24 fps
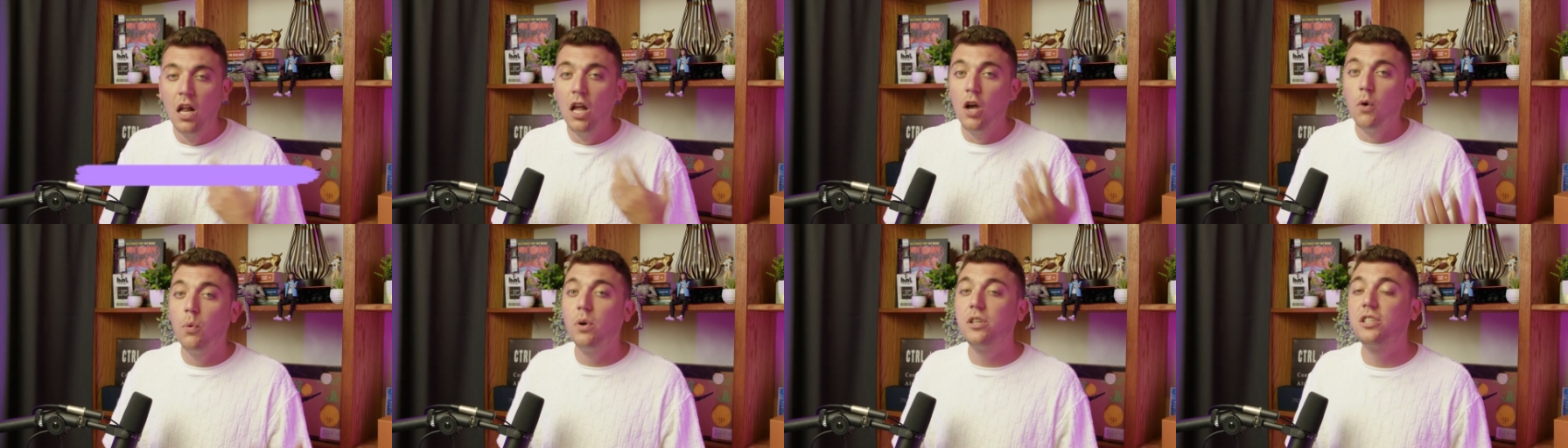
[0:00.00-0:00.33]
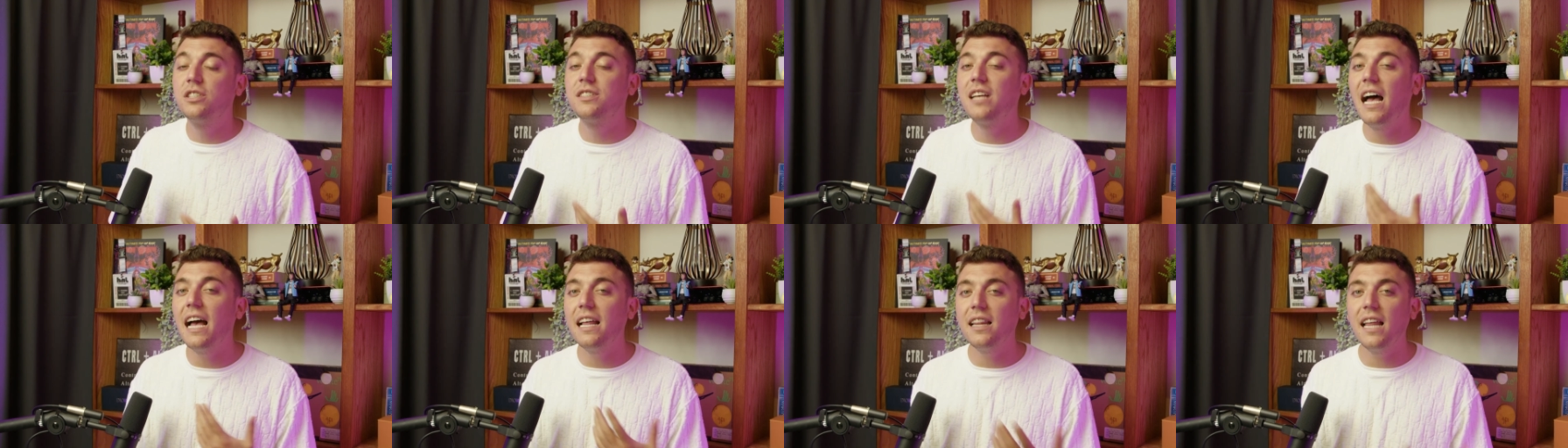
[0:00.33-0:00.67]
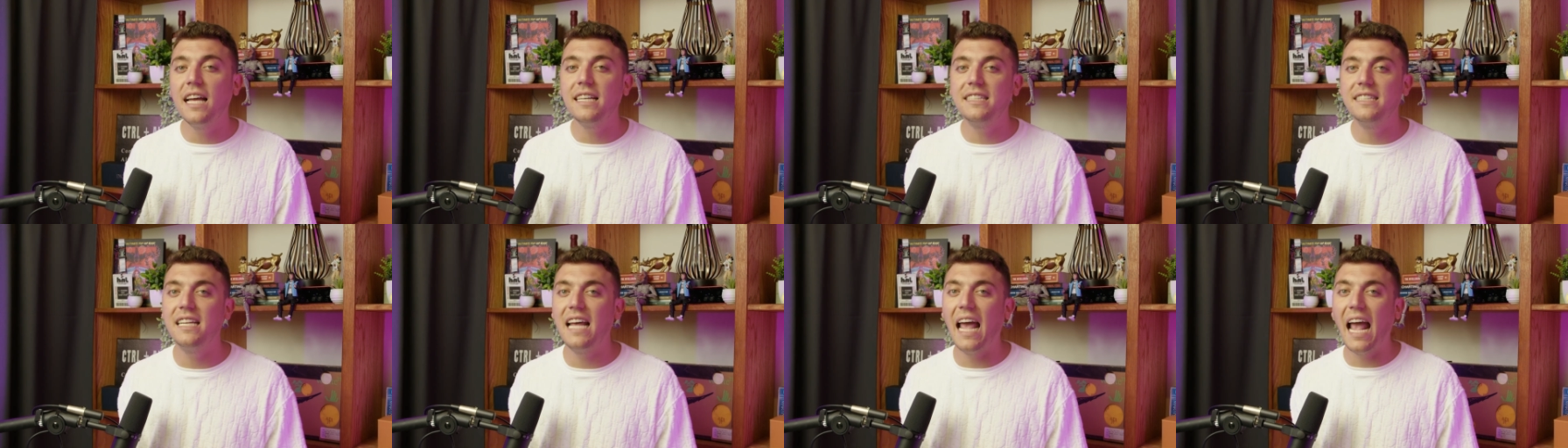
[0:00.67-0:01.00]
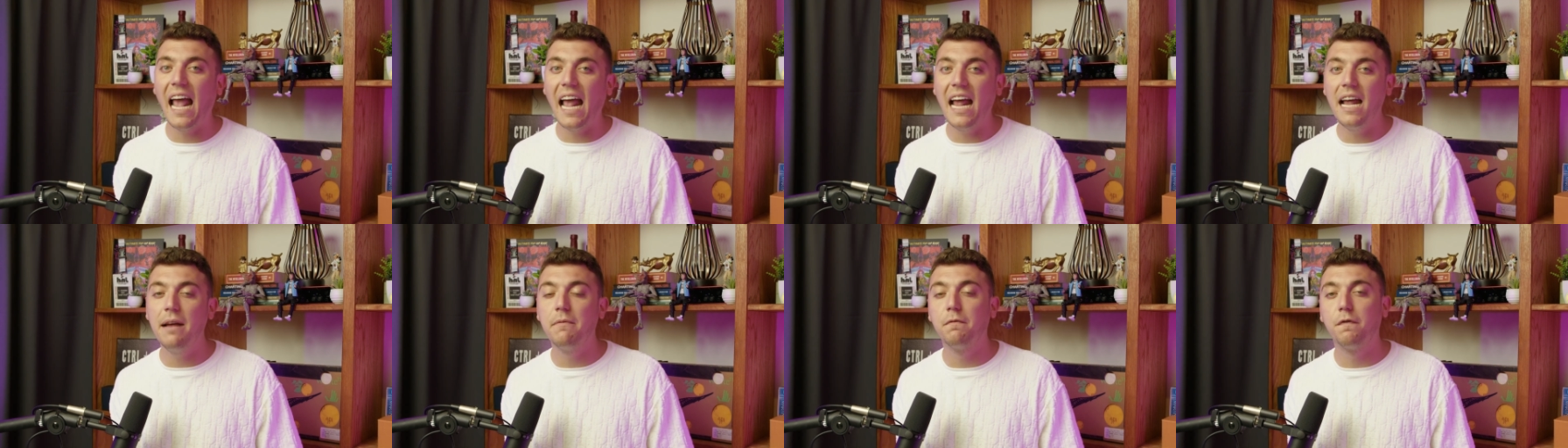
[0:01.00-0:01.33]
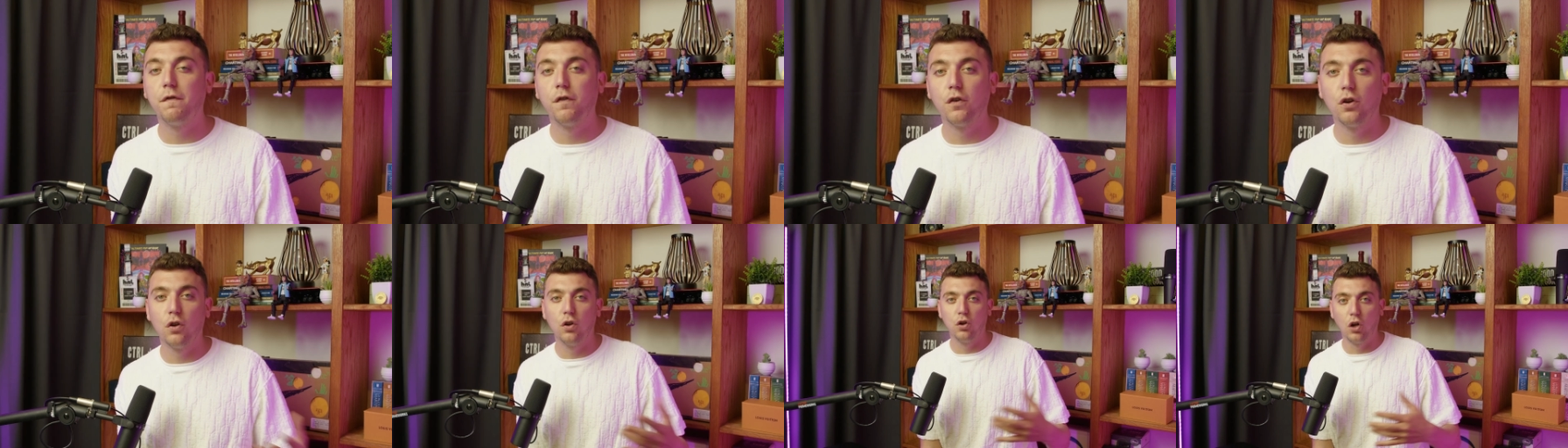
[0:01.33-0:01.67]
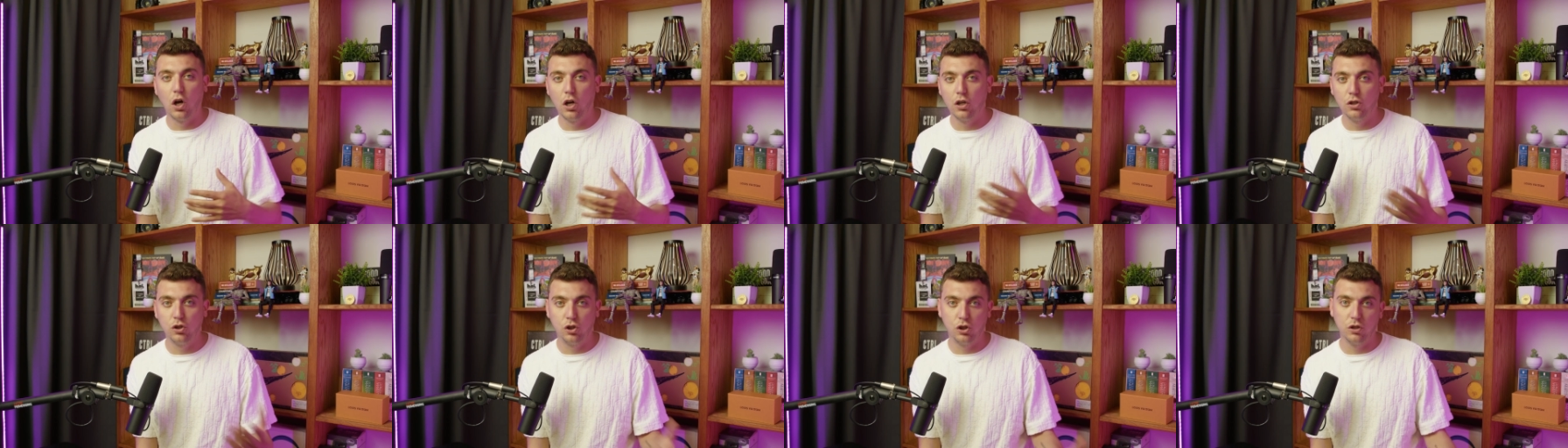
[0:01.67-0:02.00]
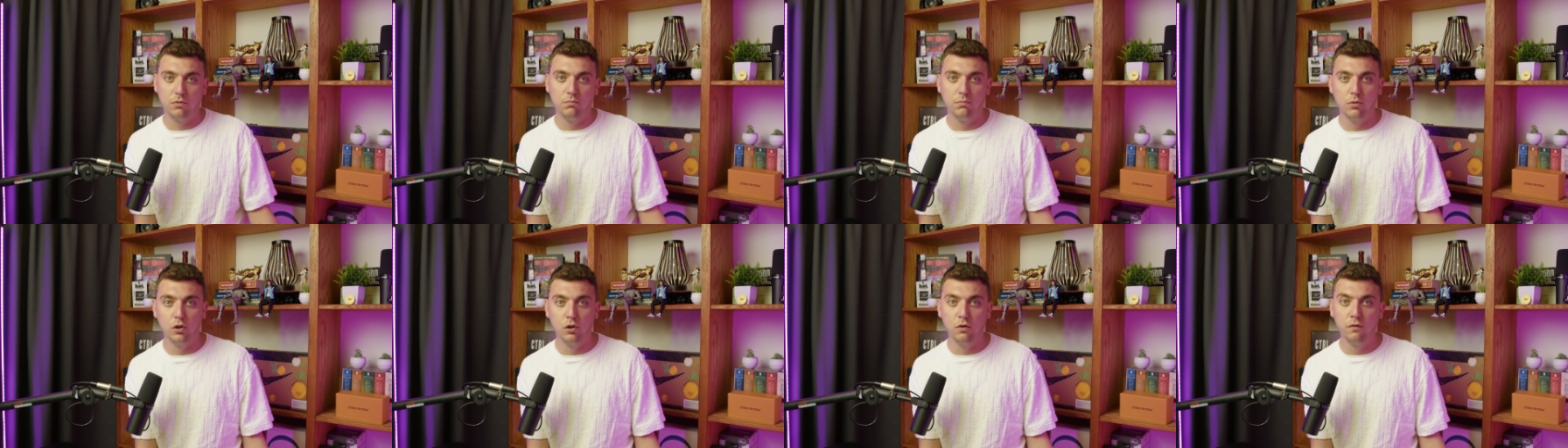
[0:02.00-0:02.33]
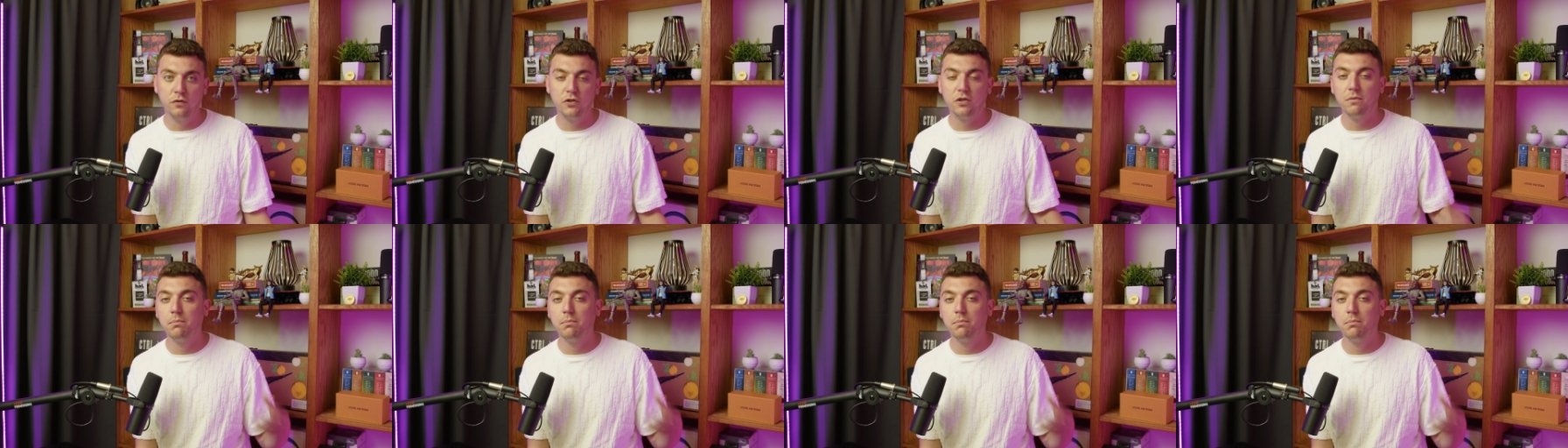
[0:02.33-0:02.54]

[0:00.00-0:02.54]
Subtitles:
which is I like to aim for larger moves.